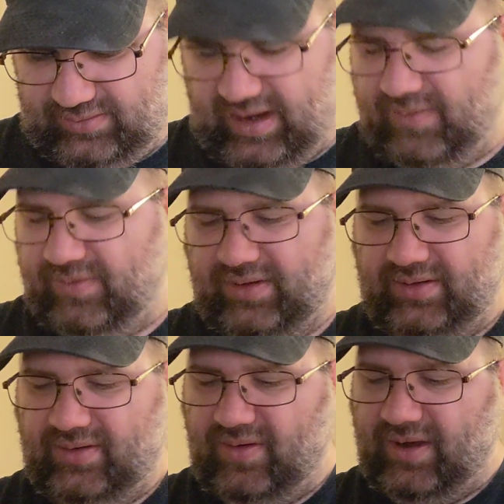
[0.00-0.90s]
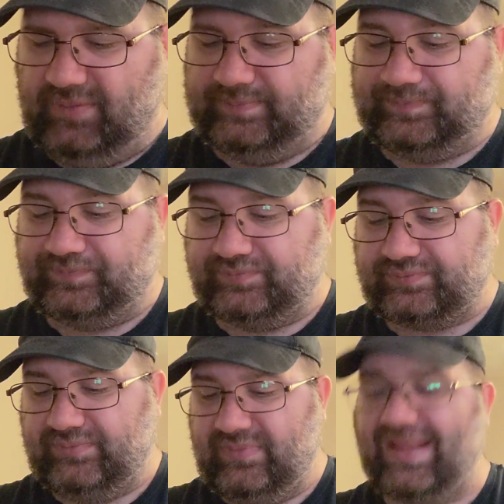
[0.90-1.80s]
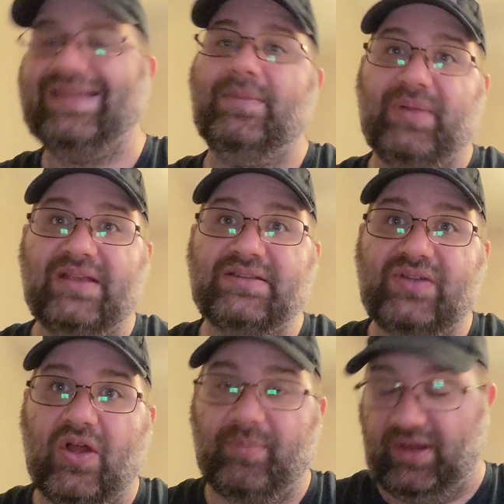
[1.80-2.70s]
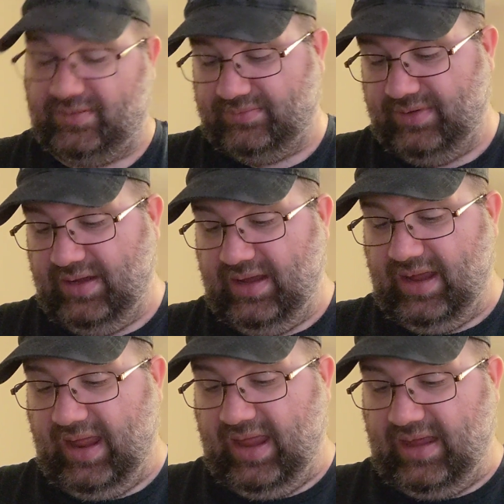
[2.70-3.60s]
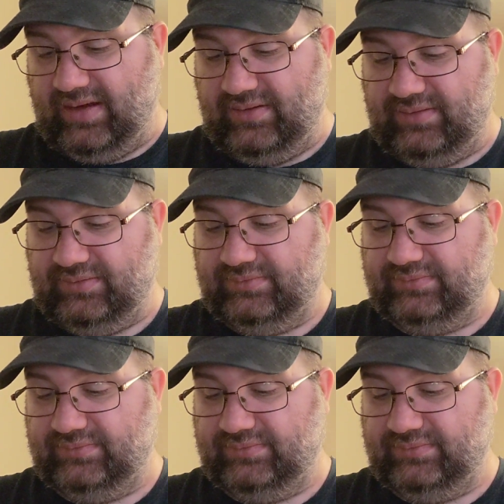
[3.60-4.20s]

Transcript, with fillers: Not really. Okay. He plays a tall man. And